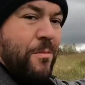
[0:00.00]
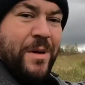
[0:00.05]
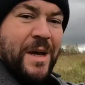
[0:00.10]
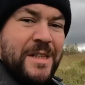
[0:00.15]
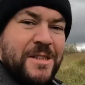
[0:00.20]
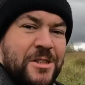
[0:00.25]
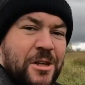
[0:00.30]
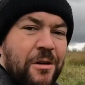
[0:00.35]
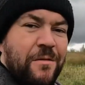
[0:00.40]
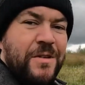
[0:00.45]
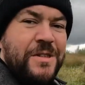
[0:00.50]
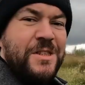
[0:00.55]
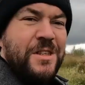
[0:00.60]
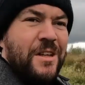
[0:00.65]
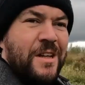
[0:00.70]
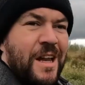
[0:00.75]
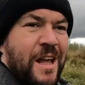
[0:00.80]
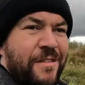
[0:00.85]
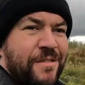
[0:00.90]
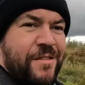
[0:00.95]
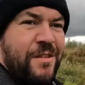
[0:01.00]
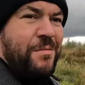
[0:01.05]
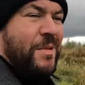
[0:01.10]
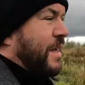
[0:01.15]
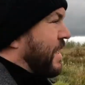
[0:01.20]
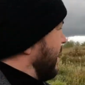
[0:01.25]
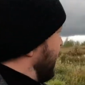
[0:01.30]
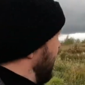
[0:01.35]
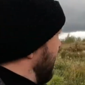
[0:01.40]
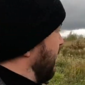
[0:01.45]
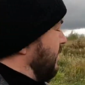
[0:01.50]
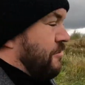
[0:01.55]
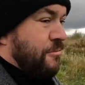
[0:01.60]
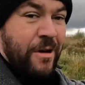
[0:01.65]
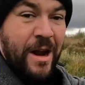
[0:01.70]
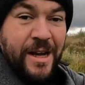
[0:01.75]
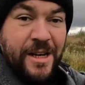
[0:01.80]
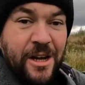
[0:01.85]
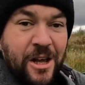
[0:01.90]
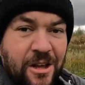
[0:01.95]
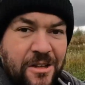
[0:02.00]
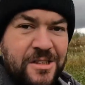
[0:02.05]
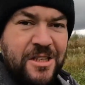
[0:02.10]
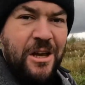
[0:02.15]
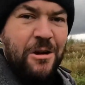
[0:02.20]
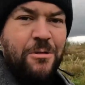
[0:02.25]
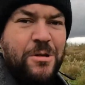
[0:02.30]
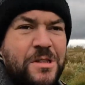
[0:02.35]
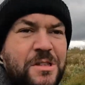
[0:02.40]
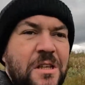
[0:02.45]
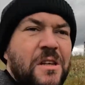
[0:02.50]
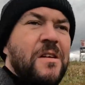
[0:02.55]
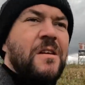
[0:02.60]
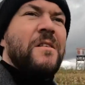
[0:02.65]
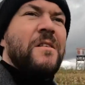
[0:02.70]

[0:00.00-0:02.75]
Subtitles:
bits over to the left of me, radar towers.